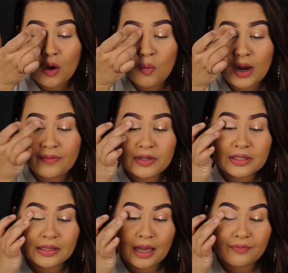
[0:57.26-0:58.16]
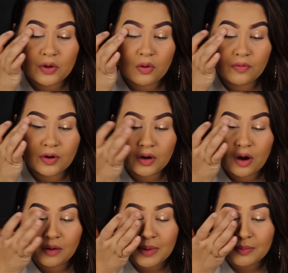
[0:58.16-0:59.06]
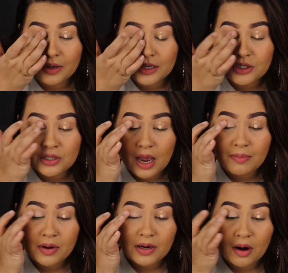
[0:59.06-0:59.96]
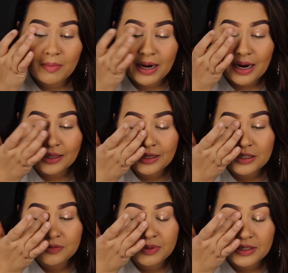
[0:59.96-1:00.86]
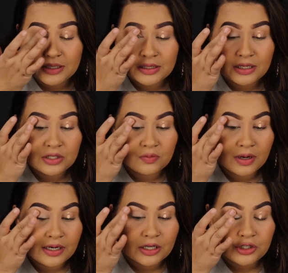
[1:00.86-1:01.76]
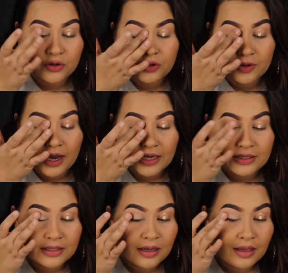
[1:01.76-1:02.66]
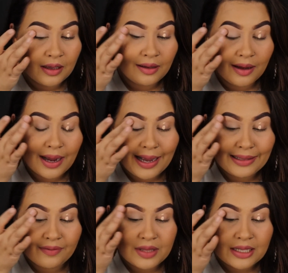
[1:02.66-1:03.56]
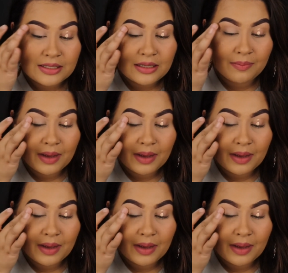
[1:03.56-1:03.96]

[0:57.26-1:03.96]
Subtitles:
whatever's left over on my brush, I put it on my eyelids. But since I just wanted to show you guys, I left that step